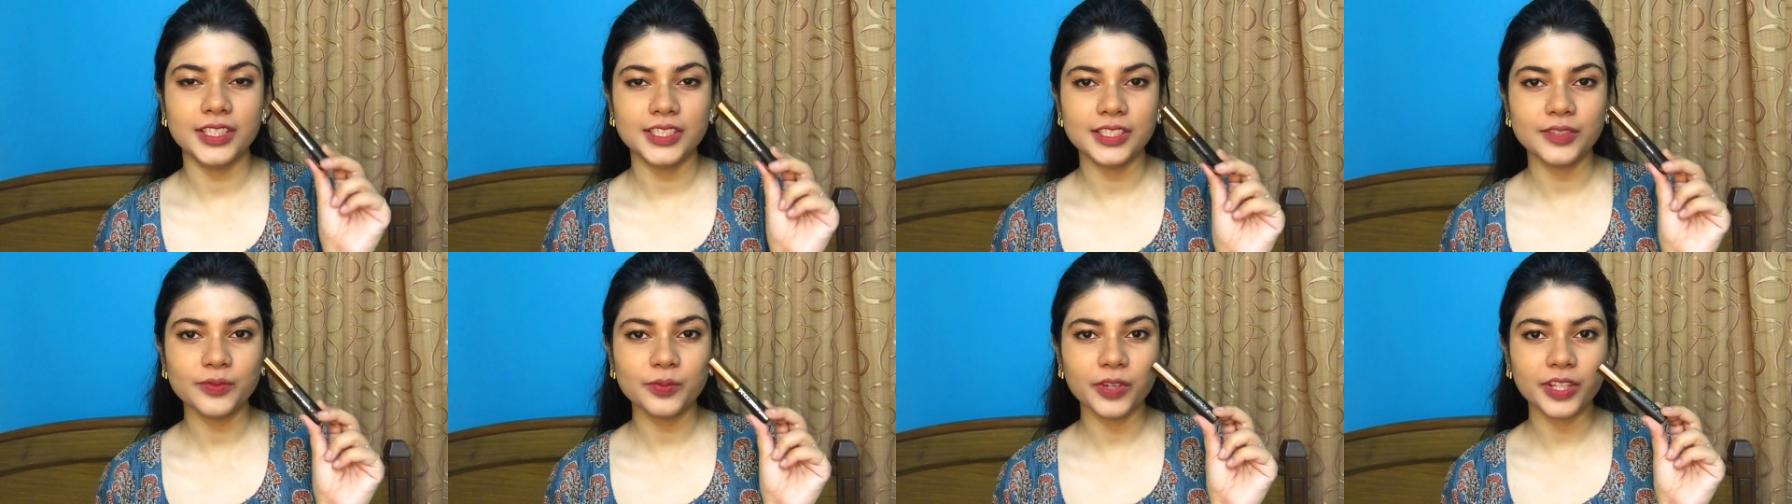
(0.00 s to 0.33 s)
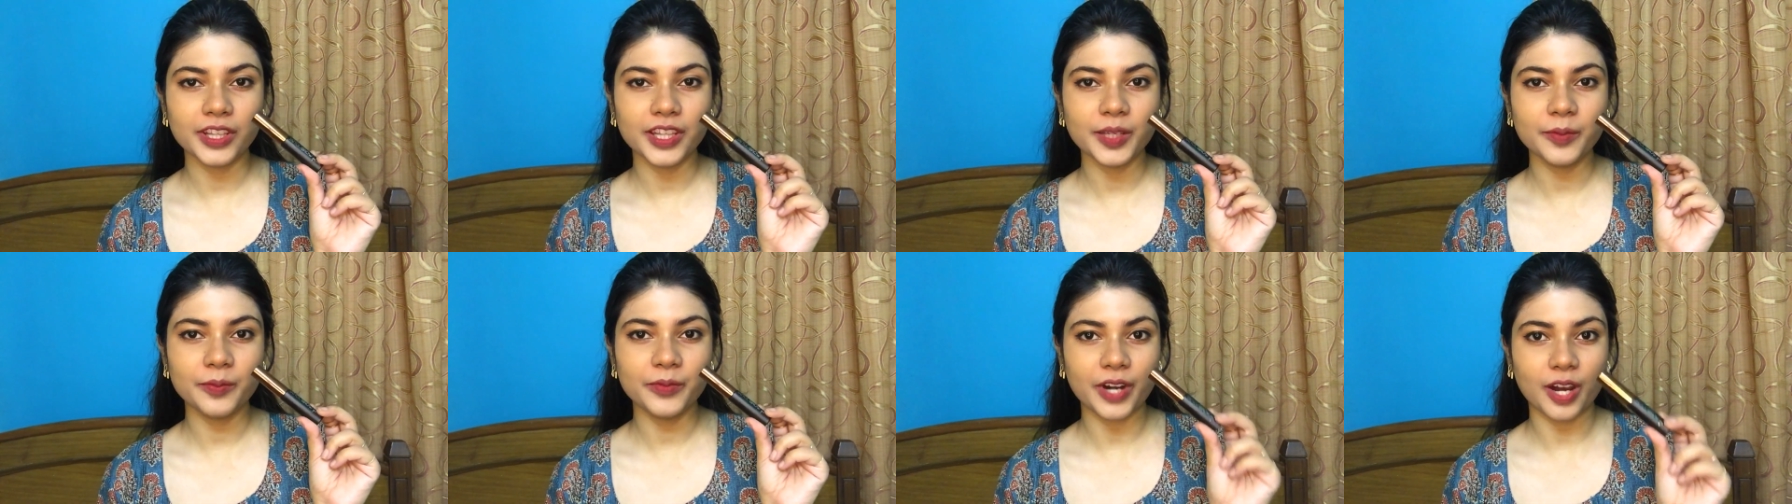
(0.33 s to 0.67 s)
this is
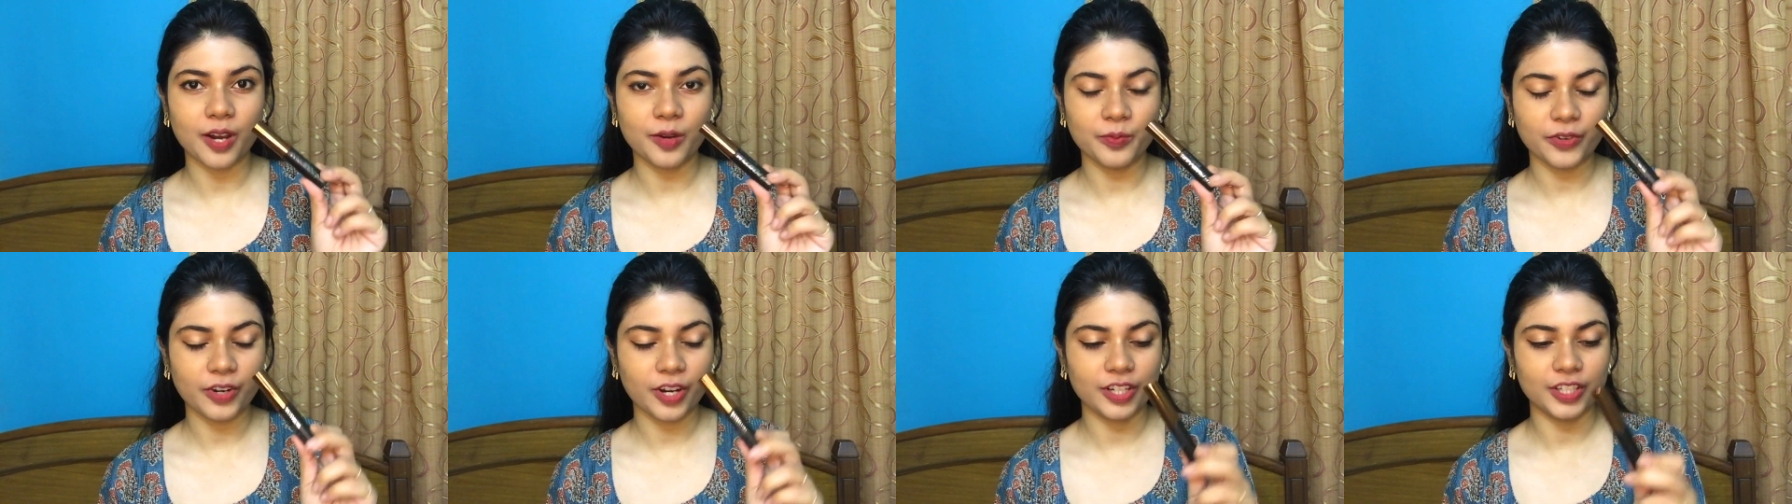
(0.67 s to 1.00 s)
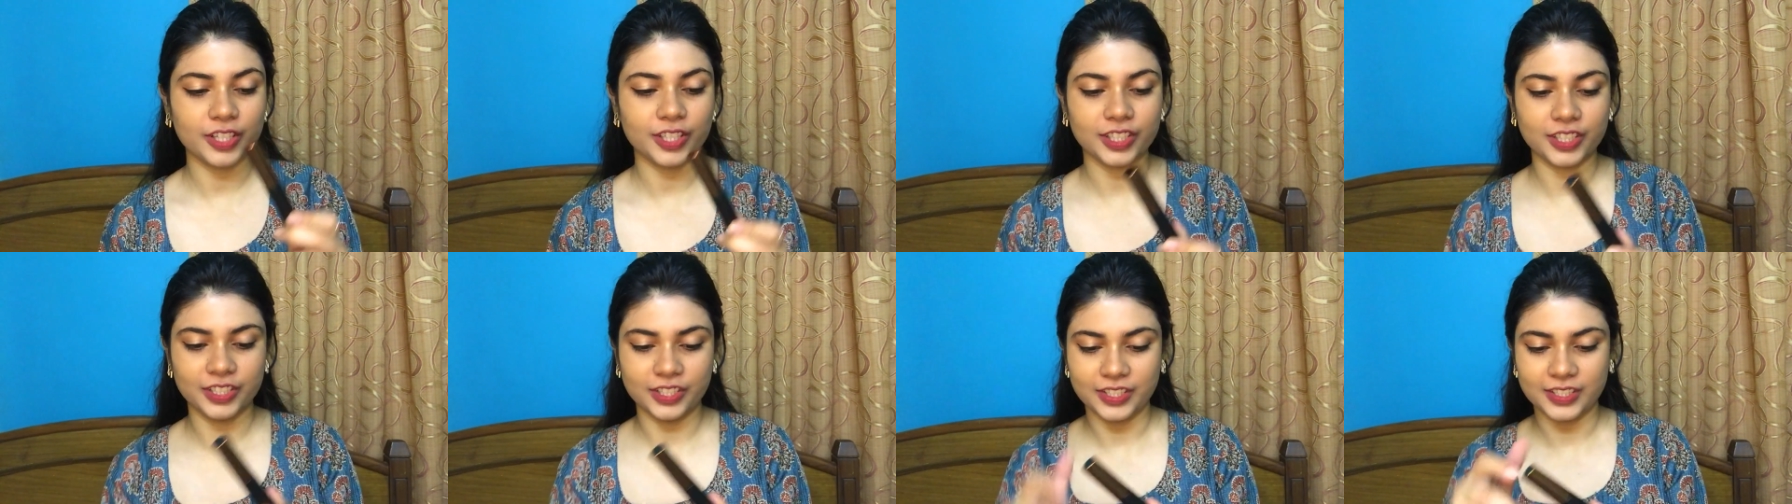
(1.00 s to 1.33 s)
what the brow
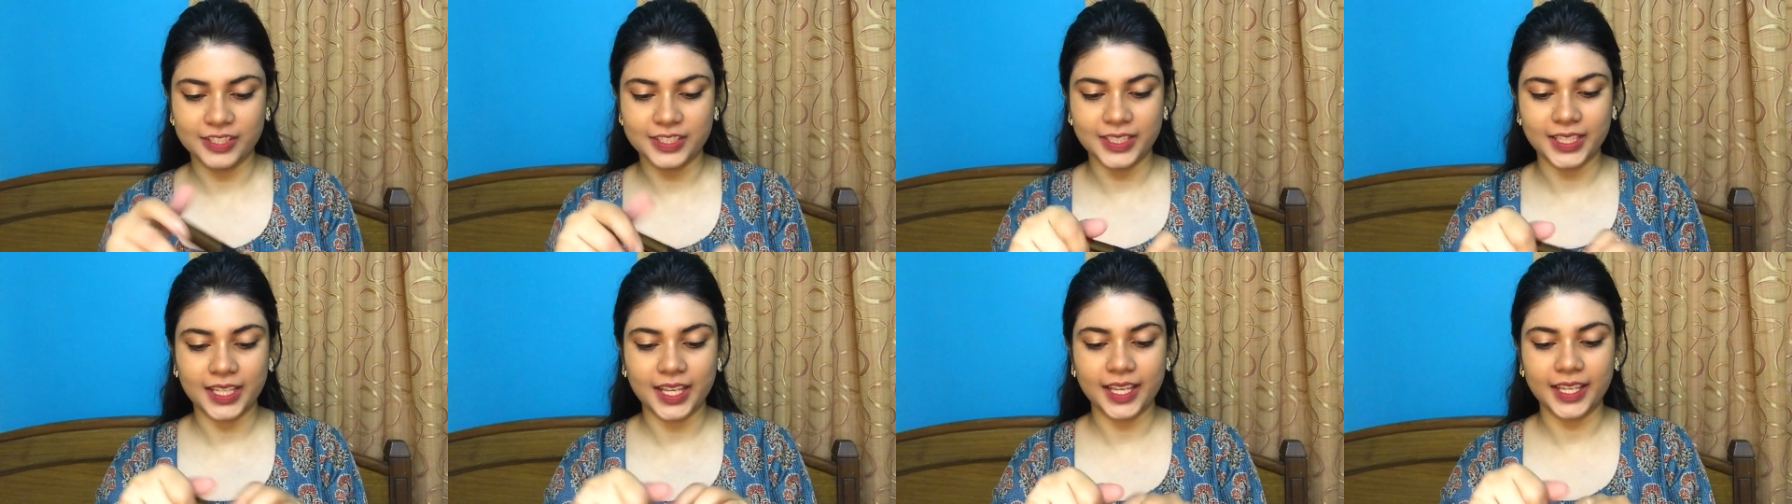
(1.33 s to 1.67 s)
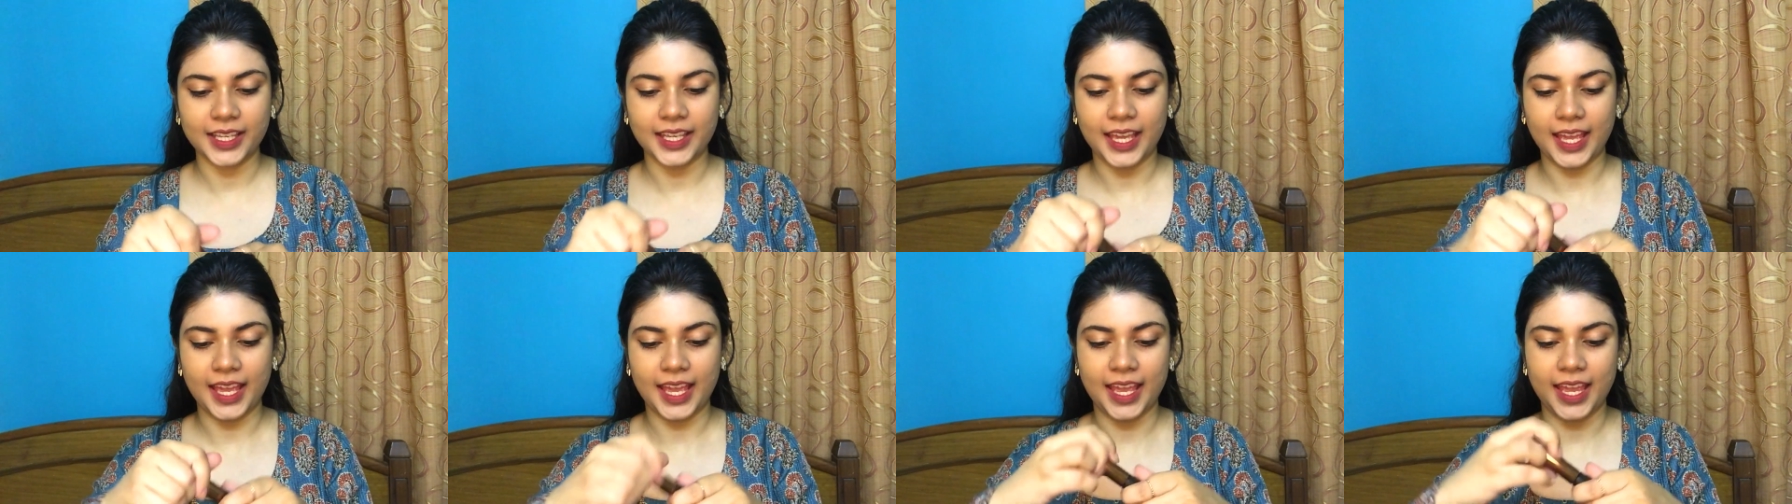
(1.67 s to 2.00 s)
product looks
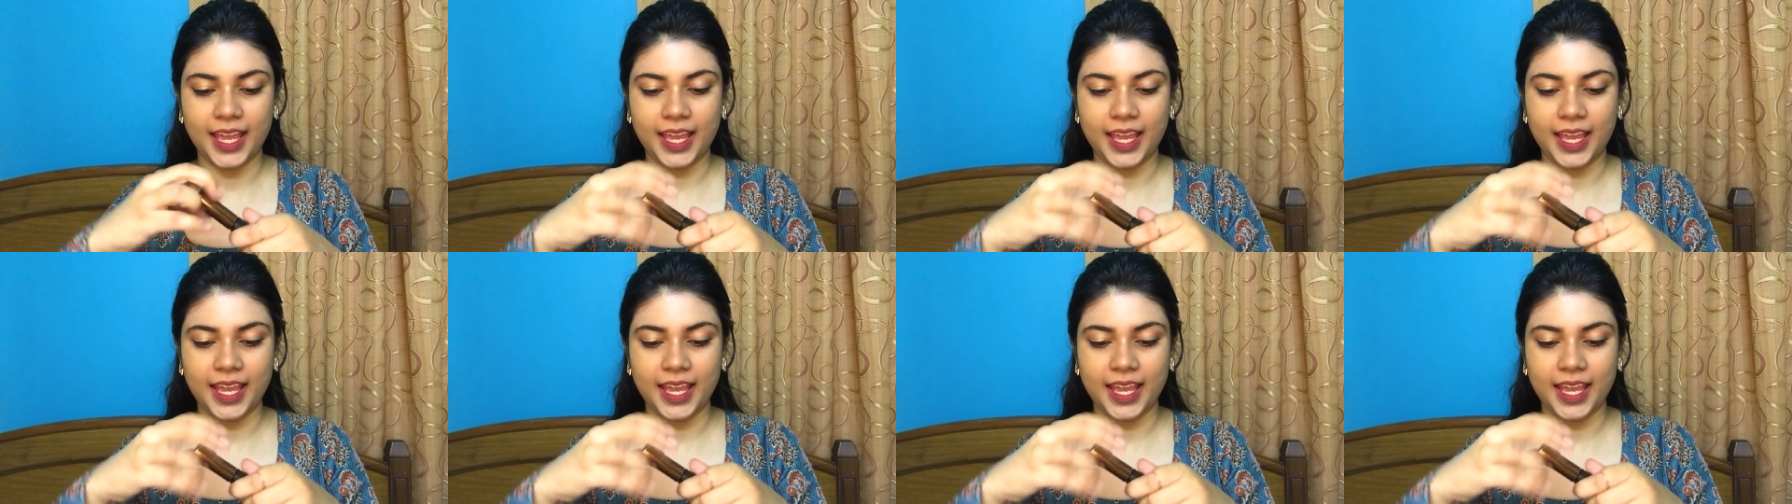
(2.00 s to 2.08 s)
like